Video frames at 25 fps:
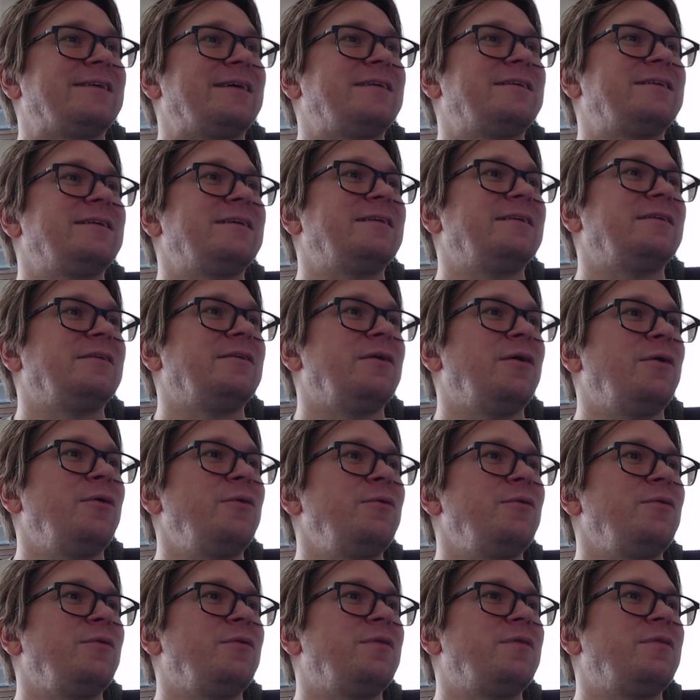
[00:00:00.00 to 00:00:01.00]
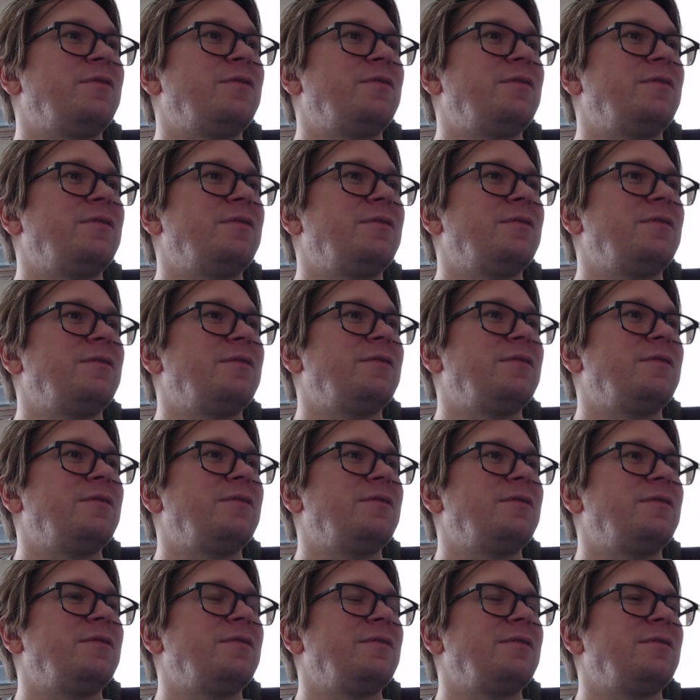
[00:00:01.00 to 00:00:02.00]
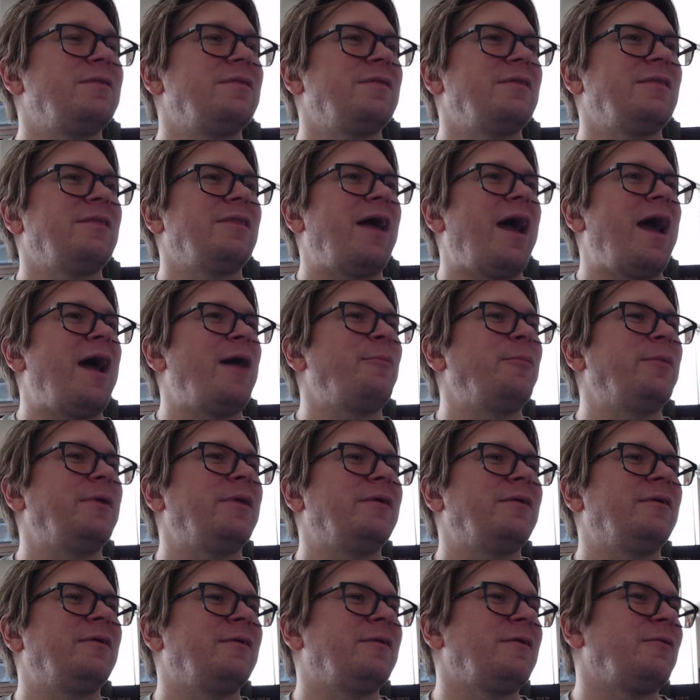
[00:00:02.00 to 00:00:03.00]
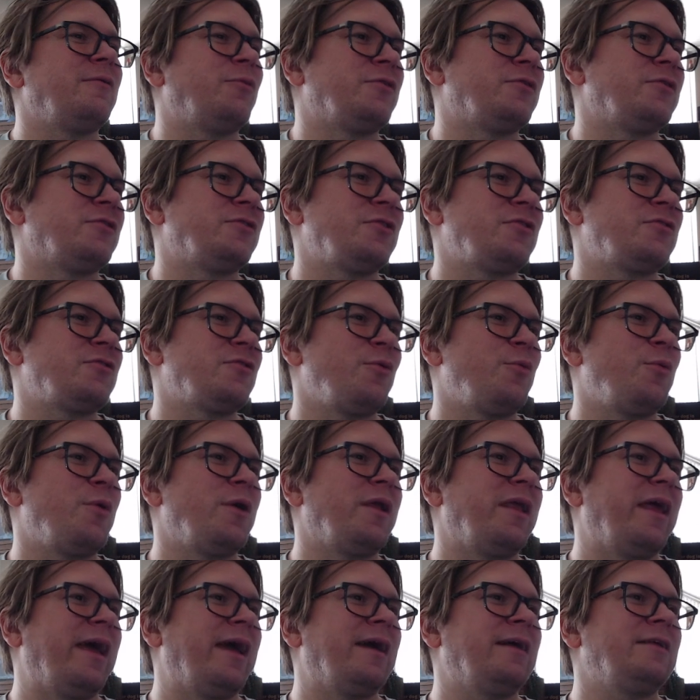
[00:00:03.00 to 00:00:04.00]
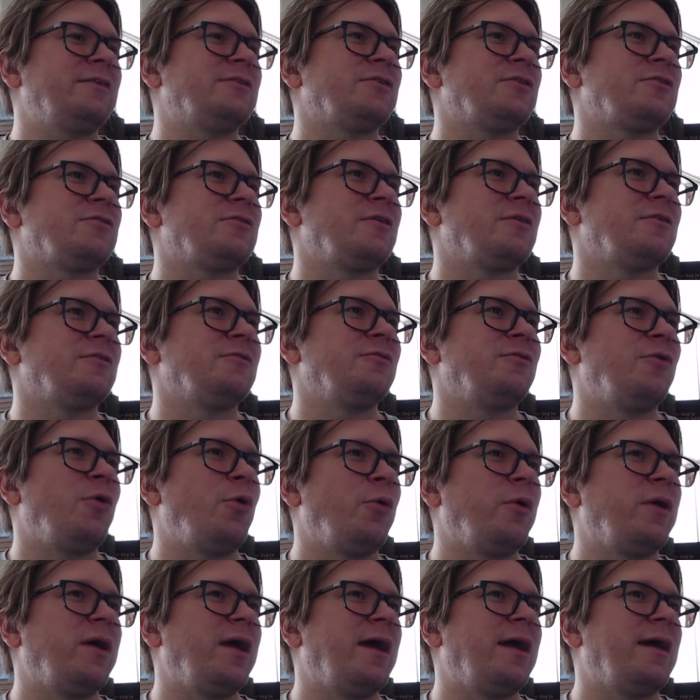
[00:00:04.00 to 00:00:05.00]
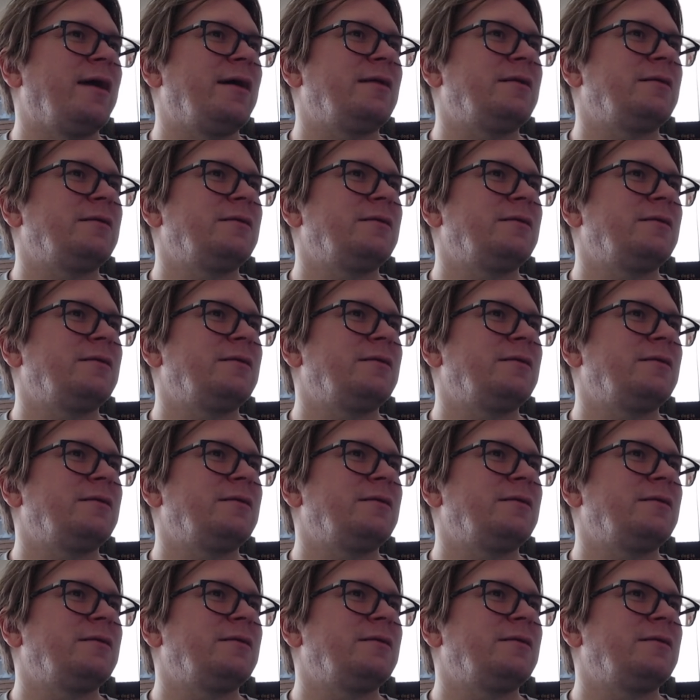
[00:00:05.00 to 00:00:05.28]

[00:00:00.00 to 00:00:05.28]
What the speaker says: I didn't know. How was it? Just the one ant? Just a rogue ant?